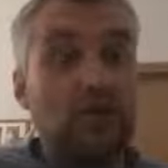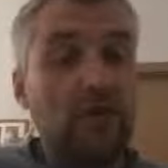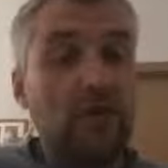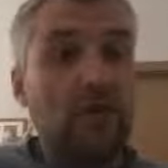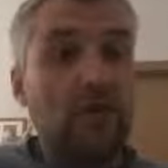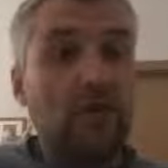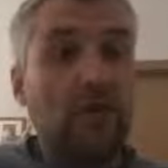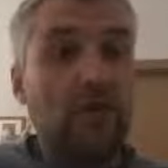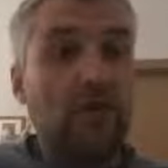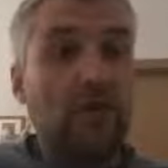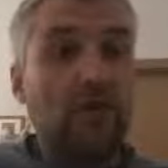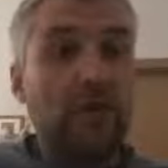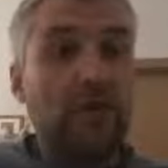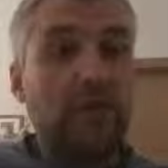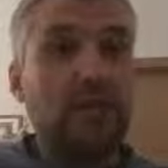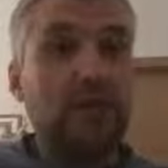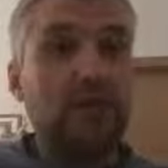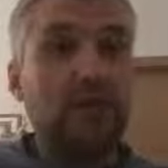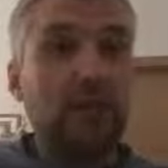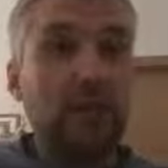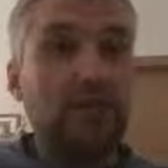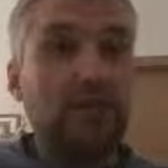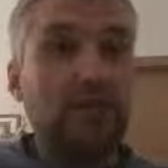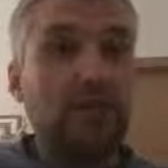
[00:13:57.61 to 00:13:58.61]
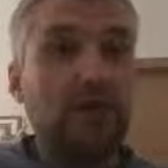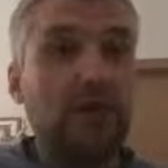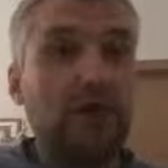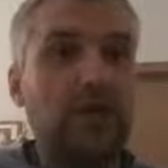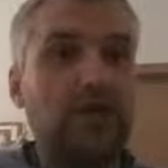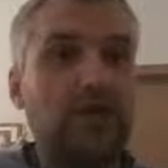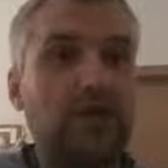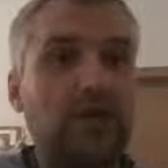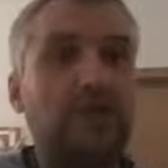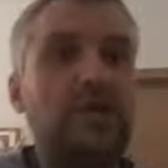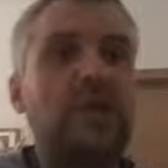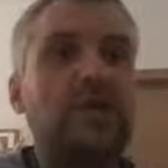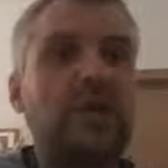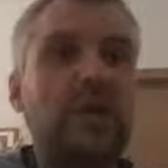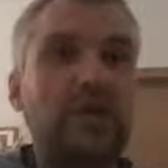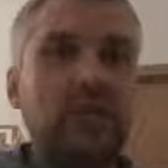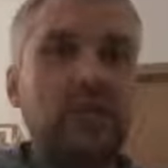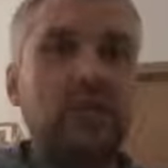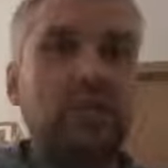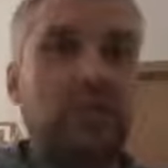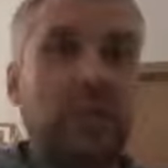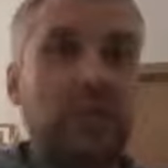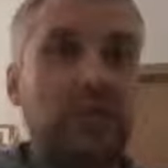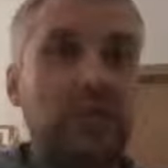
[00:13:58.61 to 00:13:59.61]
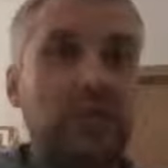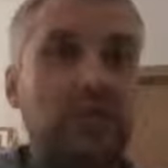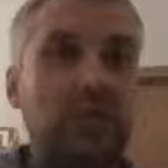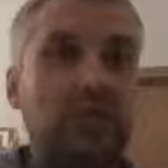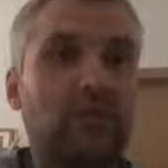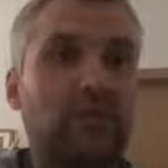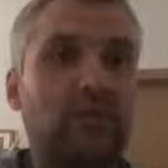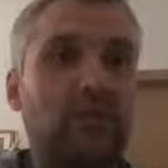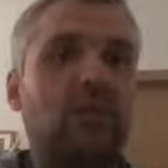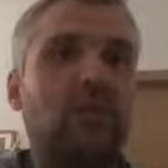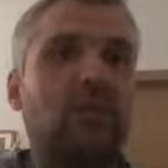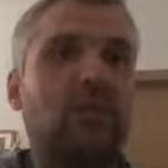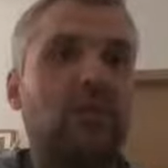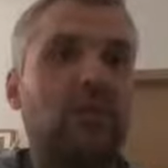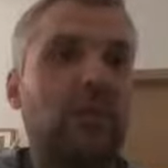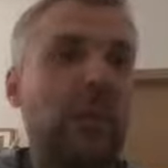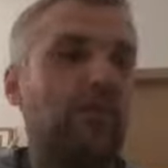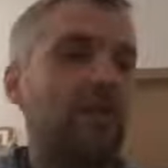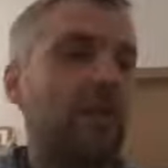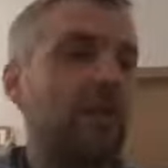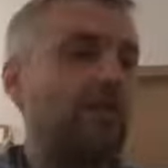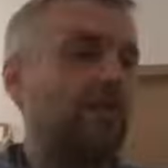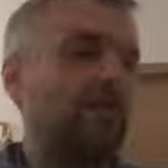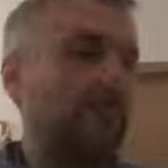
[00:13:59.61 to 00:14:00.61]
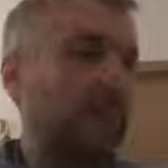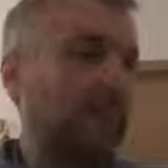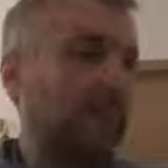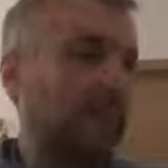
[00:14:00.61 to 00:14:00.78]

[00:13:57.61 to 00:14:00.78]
3 more or less bullet points, 3 touch points to prove your theory.